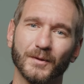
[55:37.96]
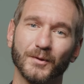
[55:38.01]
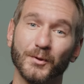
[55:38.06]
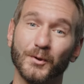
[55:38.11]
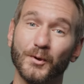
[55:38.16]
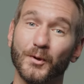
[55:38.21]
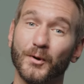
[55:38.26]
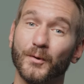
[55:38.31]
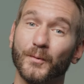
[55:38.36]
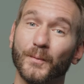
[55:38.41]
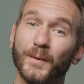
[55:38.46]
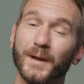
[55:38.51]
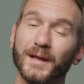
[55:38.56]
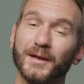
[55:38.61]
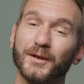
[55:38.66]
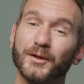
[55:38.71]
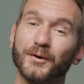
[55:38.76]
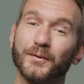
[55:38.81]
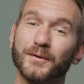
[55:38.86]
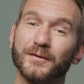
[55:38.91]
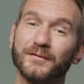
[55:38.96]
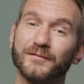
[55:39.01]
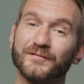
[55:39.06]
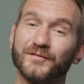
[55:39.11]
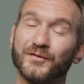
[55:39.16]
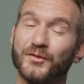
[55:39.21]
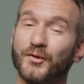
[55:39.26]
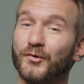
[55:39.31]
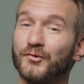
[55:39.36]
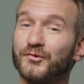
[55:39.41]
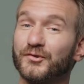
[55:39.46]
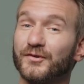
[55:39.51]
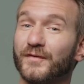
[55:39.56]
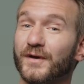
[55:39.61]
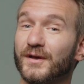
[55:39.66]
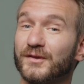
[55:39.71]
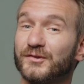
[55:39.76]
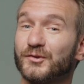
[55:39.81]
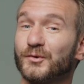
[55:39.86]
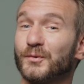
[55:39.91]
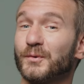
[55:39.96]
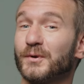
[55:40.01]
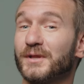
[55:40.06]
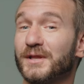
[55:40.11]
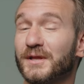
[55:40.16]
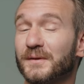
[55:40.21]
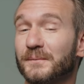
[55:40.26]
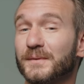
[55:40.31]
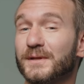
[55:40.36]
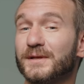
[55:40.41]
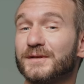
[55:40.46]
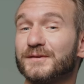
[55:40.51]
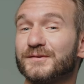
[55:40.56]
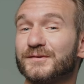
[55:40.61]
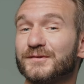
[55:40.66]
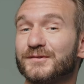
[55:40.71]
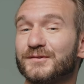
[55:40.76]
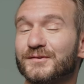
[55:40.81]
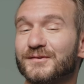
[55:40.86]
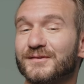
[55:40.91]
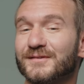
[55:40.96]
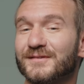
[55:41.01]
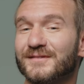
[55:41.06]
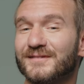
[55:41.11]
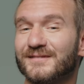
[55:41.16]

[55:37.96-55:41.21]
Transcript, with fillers: You know what we're doing for those of us who are limbless?